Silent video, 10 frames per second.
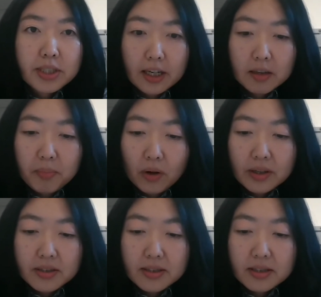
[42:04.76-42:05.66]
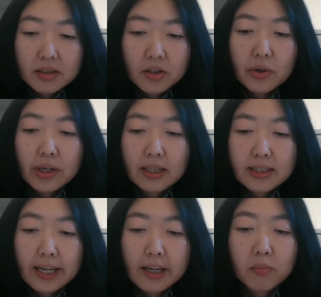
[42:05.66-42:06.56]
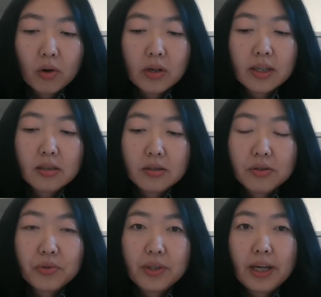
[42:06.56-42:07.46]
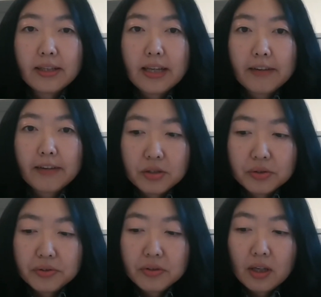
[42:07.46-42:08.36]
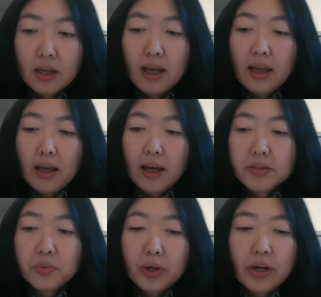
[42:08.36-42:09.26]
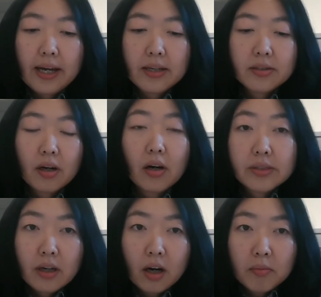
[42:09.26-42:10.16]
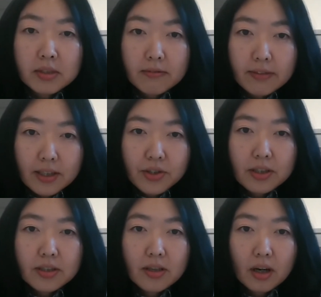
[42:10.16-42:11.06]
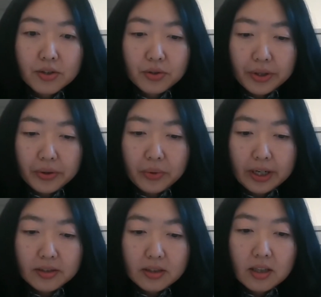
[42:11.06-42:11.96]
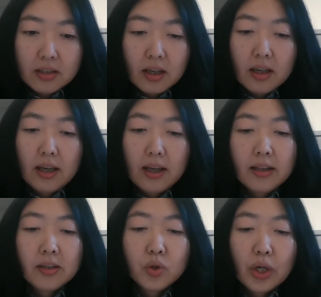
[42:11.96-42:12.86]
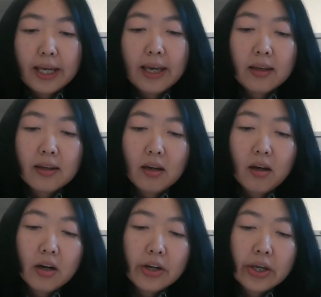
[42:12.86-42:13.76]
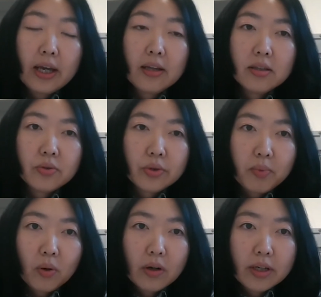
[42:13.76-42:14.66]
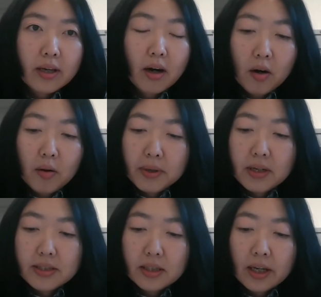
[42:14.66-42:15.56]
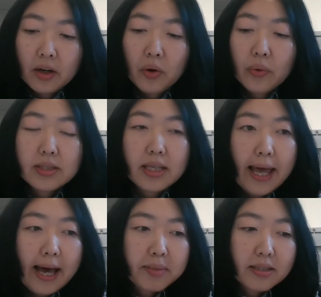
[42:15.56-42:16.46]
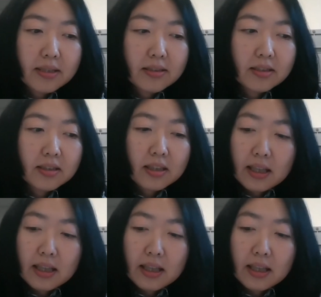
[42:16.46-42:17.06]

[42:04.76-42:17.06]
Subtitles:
checkpoints during a day, morning, noon, and afternoon, as well as all-day observation is also required. And the tracking, logging, and the reporting all personnel who is absent,